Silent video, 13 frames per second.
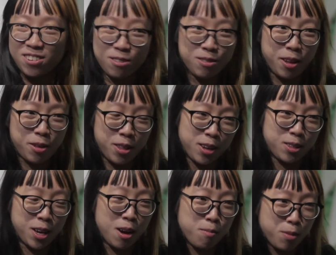that
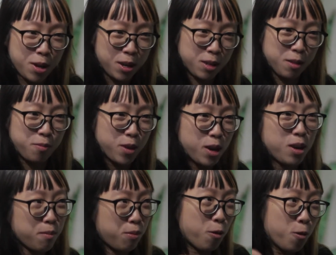there can't be kind of
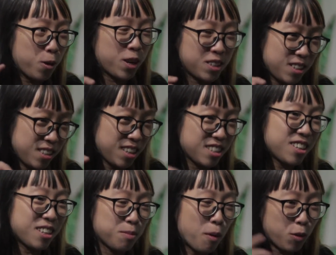progress in that
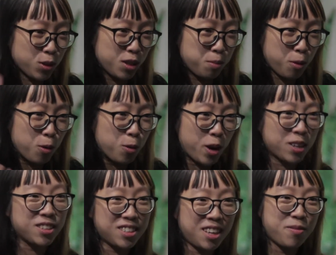sense. But of course, this progress
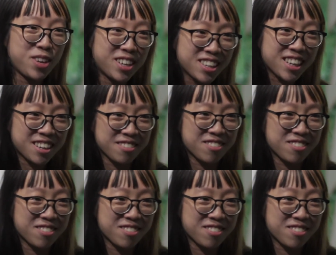is coming at a kind of